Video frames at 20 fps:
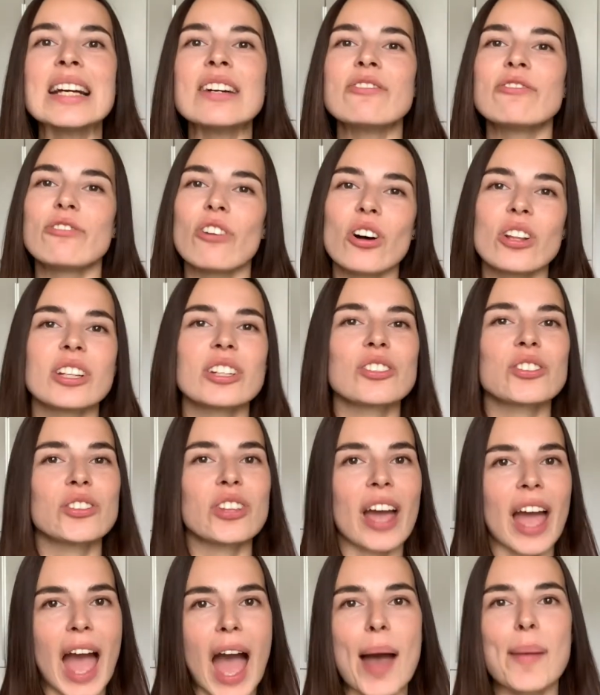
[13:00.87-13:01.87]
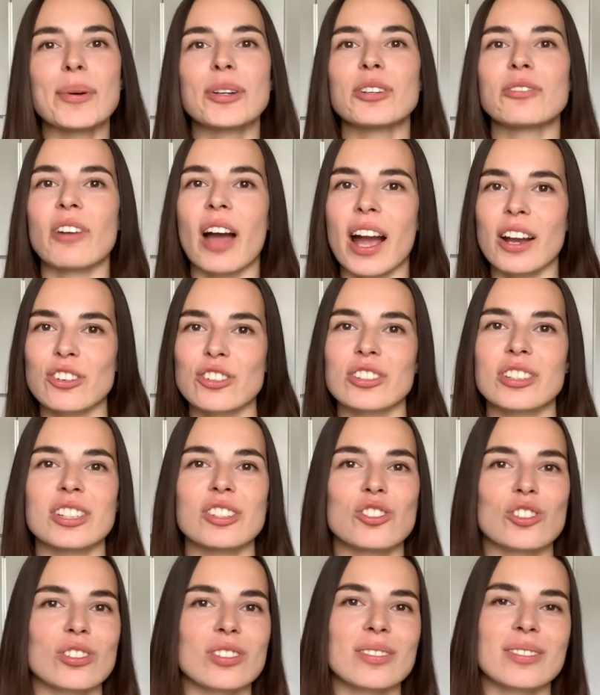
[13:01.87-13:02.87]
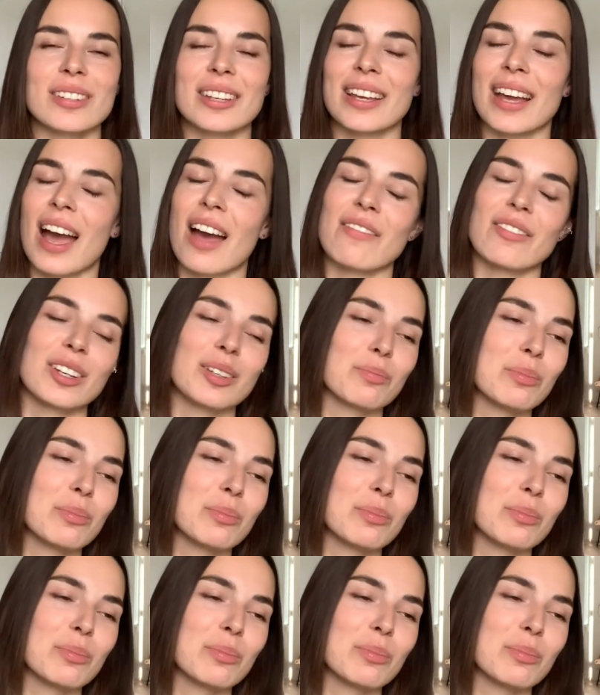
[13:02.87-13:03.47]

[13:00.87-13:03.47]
fall into the habit of actually just having